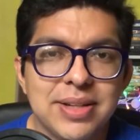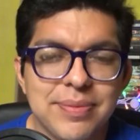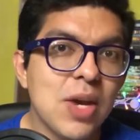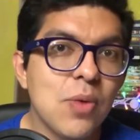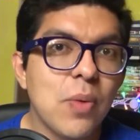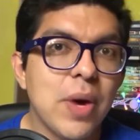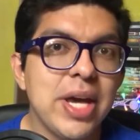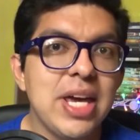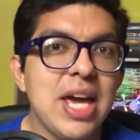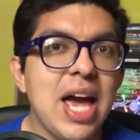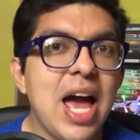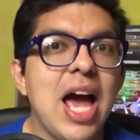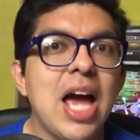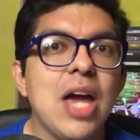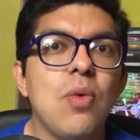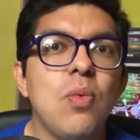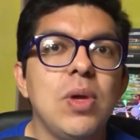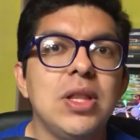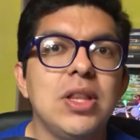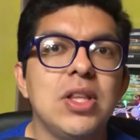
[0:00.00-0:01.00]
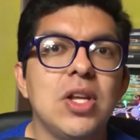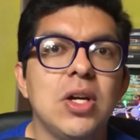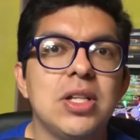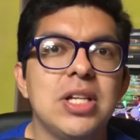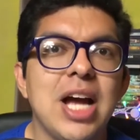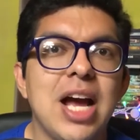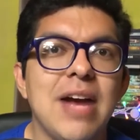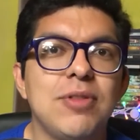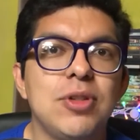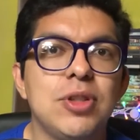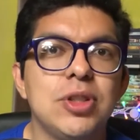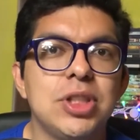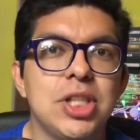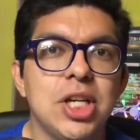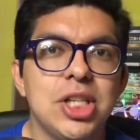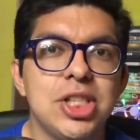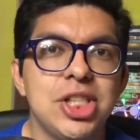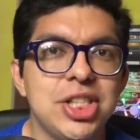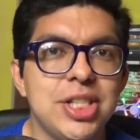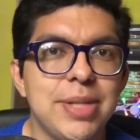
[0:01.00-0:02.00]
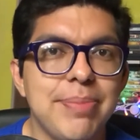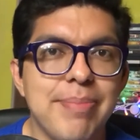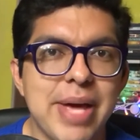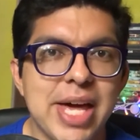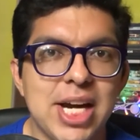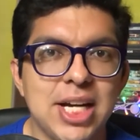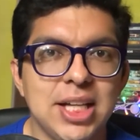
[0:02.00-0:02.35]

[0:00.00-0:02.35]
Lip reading: and that way I will not have to touch